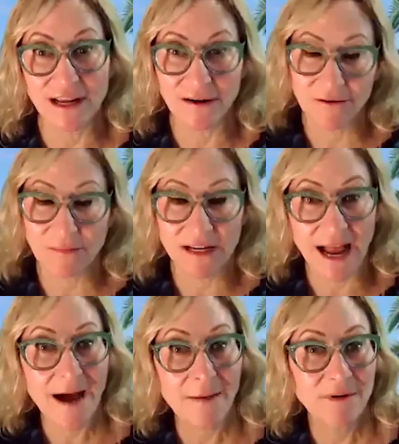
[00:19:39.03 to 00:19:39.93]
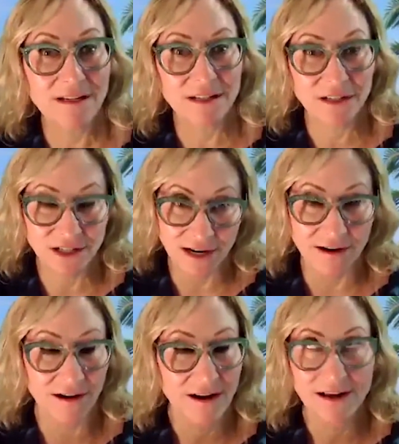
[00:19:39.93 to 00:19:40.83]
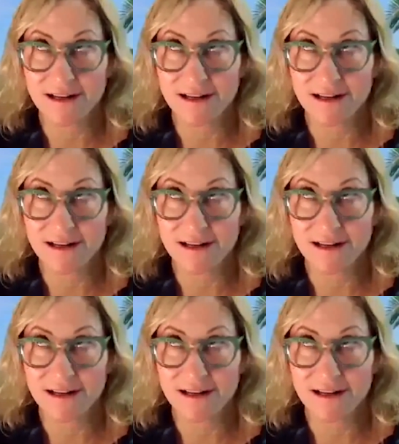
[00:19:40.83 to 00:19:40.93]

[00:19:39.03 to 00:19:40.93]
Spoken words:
I would be happy to share